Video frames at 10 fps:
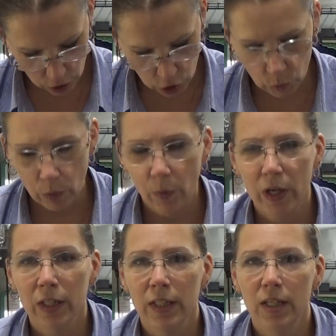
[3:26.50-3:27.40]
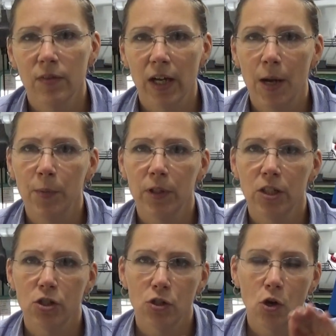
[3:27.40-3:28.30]
So we want to leave a couple
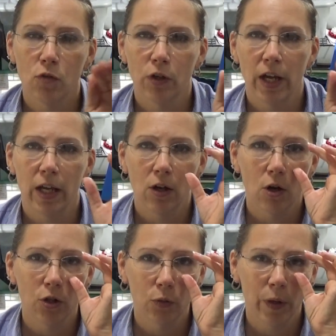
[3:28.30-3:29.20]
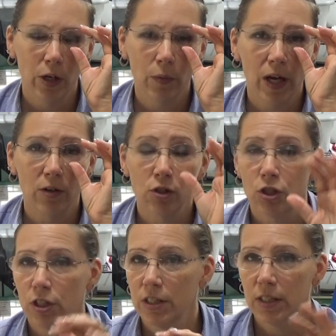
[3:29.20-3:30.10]
inches overhang all the way around
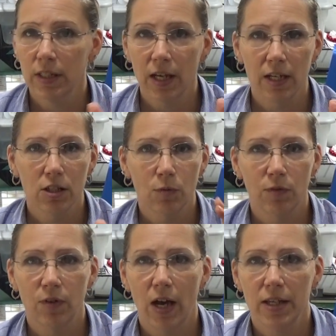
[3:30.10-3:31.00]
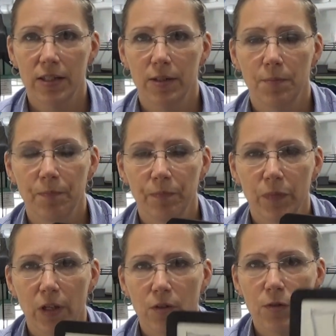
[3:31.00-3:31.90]
just in case we've got some
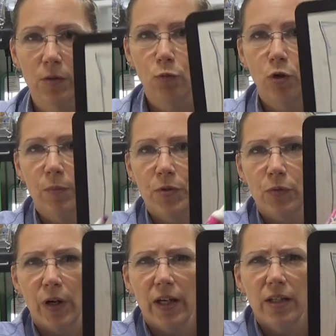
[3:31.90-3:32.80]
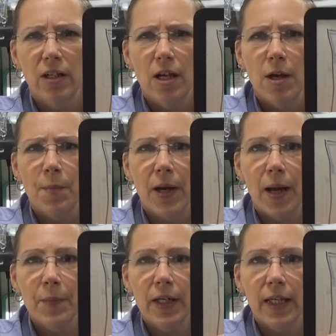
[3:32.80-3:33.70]
whoops, right? But
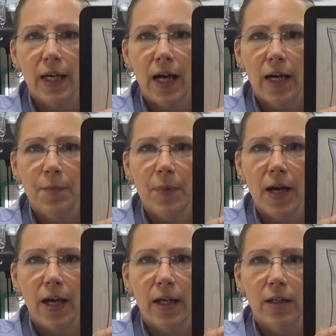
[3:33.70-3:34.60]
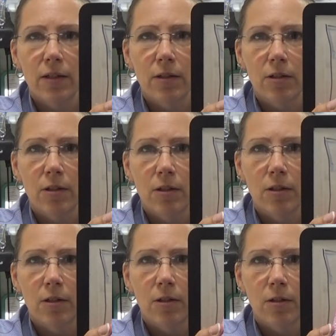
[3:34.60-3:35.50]
I'm going to cut my
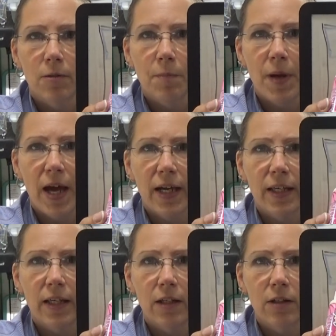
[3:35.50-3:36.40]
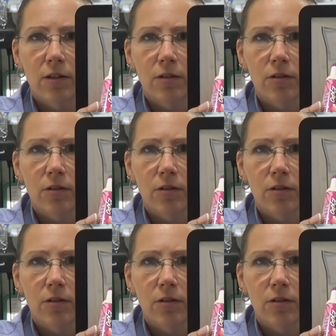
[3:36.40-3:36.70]
backing